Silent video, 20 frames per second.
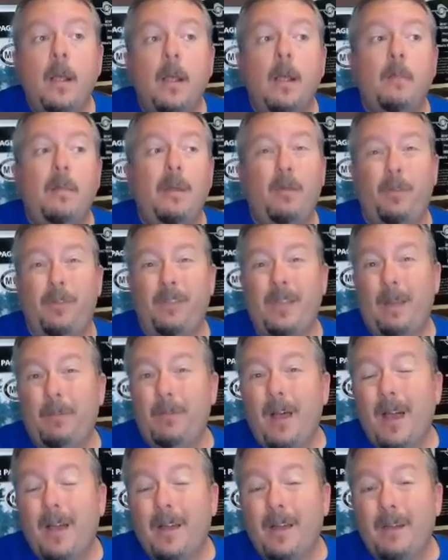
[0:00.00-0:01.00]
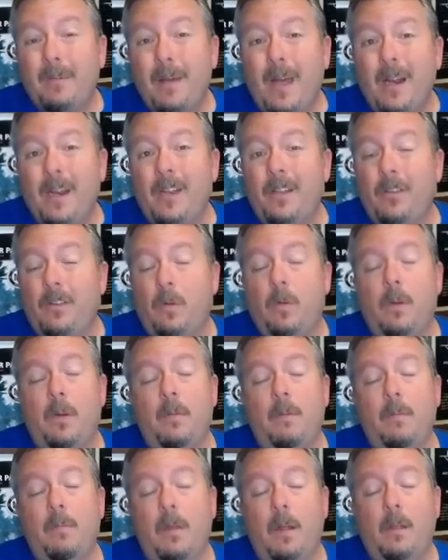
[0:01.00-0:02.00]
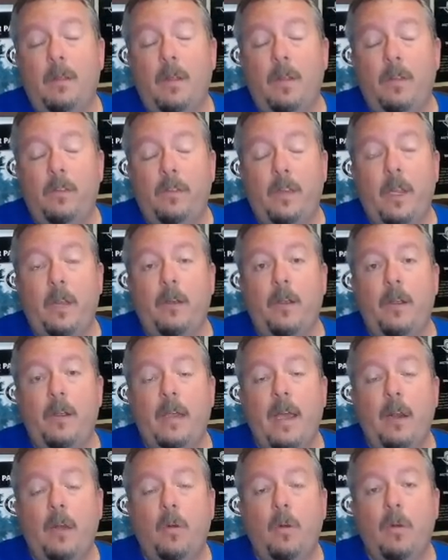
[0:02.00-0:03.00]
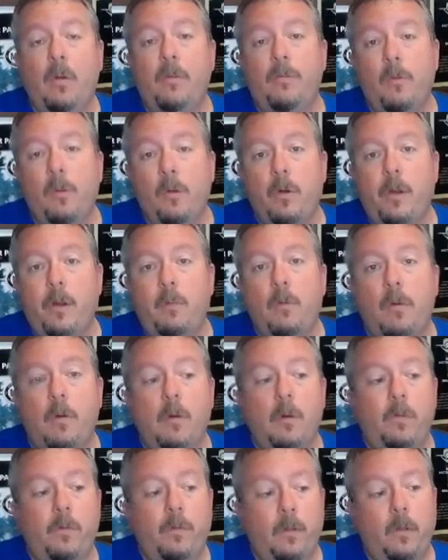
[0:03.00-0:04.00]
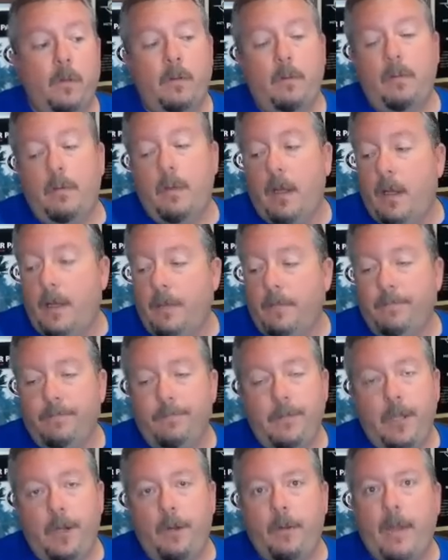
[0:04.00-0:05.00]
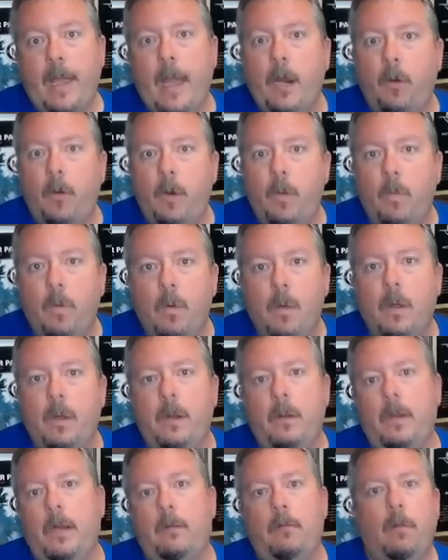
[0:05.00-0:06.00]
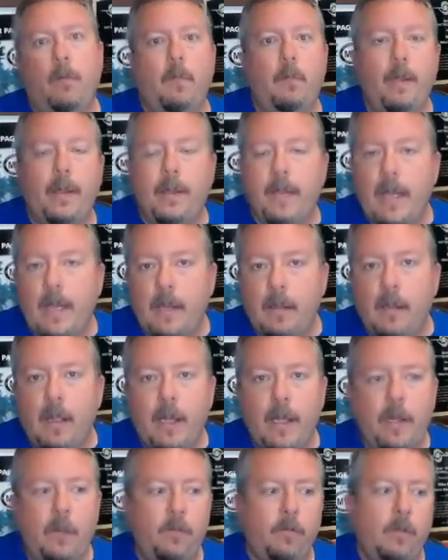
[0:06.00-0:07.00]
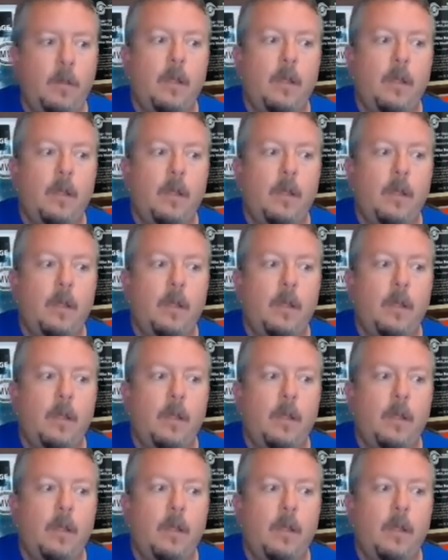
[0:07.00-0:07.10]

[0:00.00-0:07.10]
People stop talking about it because it wasn't a scary Category 4 anymore. It was a Category 1. It didn't really make the headlines.